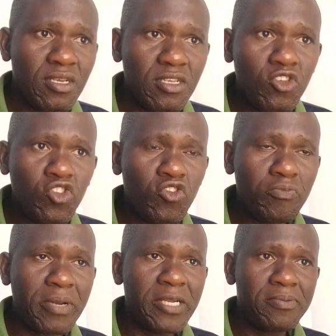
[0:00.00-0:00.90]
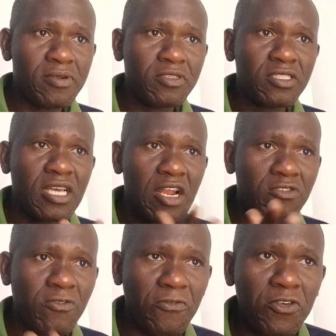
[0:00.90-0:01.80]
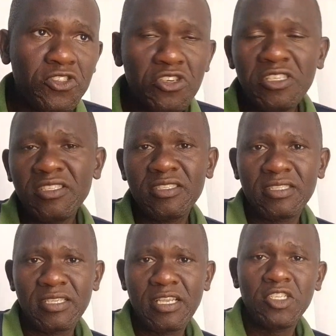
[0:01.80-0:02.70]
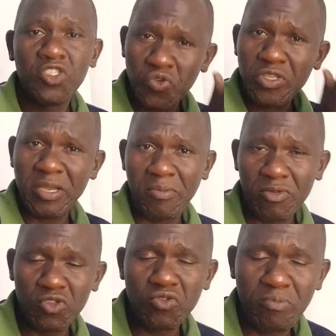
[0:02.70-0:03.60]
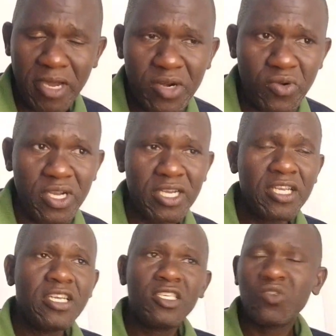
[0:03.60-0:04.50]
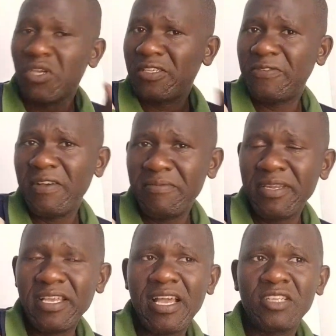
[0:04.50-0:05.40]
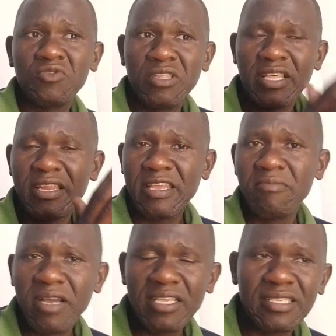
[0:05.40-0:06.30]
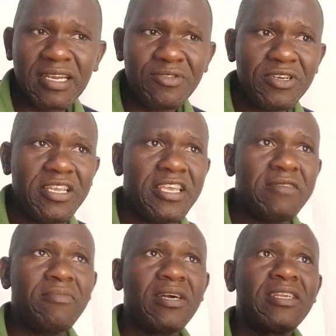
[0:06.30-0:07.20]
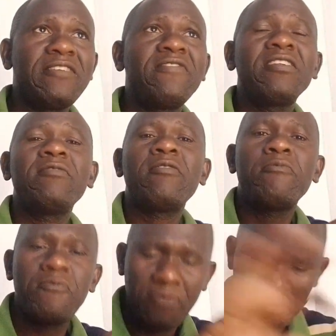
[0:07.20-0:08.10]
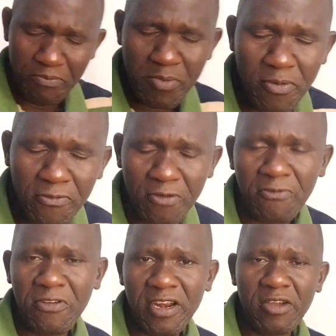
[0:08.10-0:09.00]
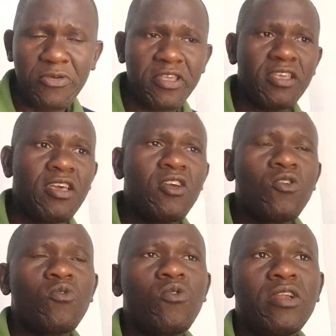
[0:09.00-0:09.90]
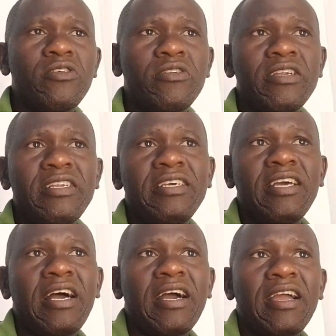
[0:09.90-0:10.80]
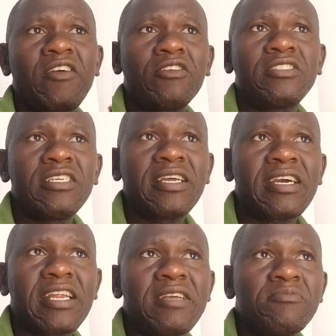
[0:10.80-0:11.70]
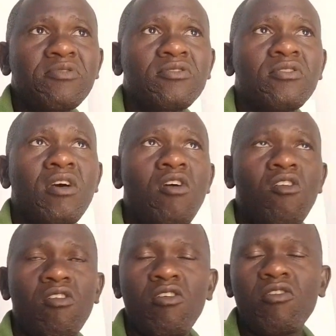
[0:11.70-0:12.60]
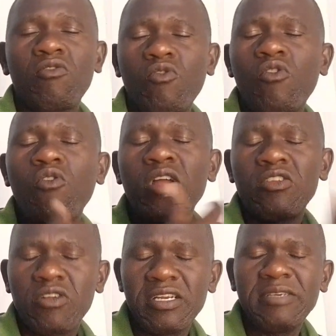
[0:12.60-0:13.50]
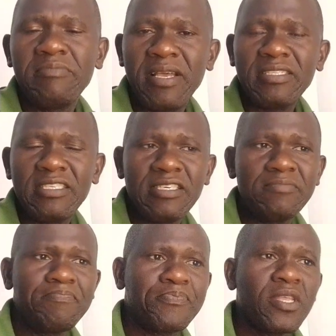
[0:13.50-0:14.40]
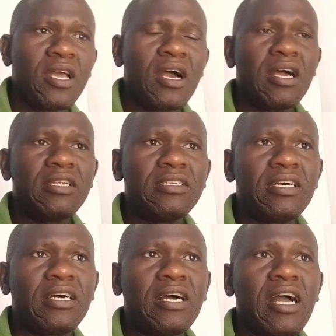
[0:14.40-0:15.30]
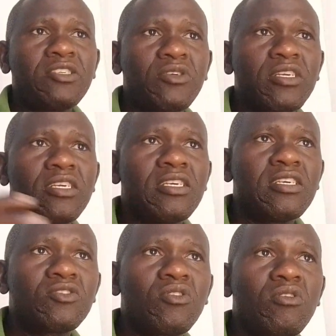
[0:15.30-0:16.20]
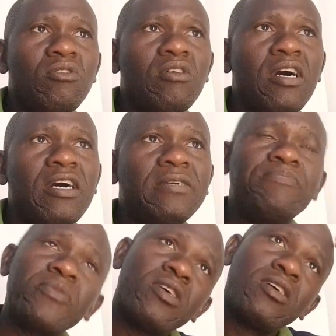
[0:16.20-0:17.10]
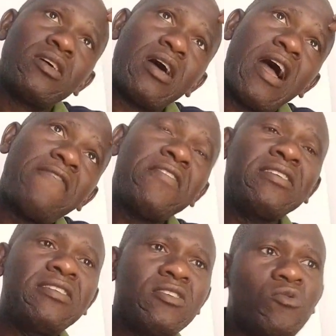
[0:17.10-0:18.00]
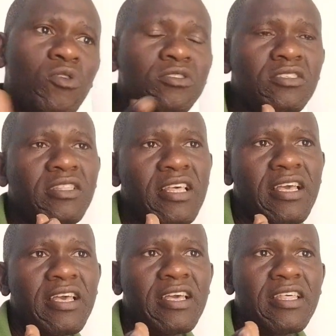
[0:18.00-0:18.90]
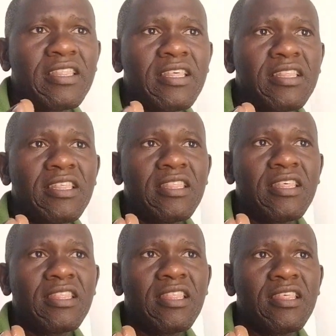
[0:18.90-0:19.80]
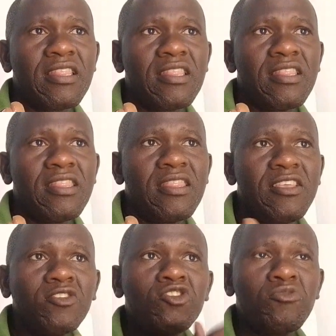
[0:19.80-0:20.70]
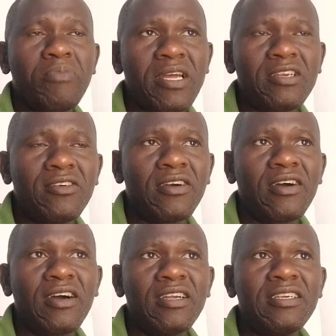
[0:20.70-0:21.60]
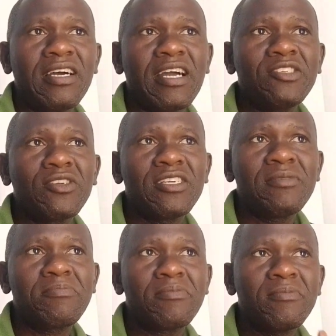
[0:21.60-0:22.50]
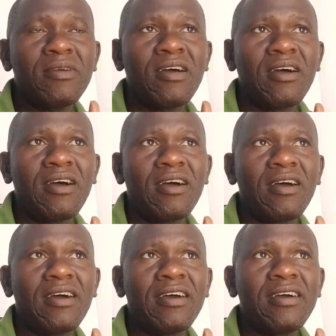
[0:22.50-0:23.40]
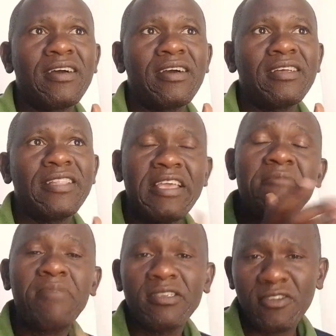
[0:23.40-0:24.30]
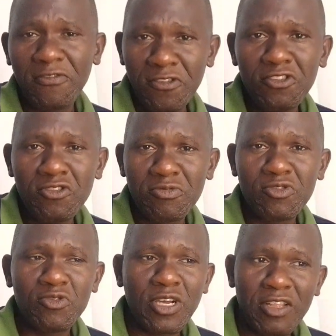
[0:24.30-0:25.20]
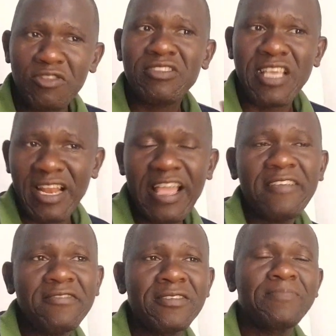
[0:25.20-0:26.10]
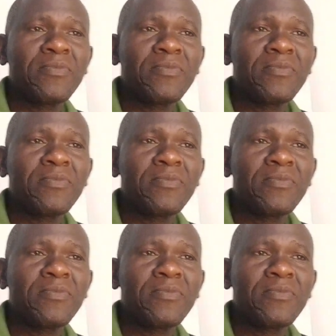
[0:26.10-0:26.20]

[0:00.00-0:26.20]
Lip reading: YouTube had brought a lot of fortunes through Marwa to his family and to the neighbors around him, and even from people from far away who had already gotten a glimpse, or who had already met him. And actually, so having seen what the YouTube had actually uh, the impact of YouTube to their lives.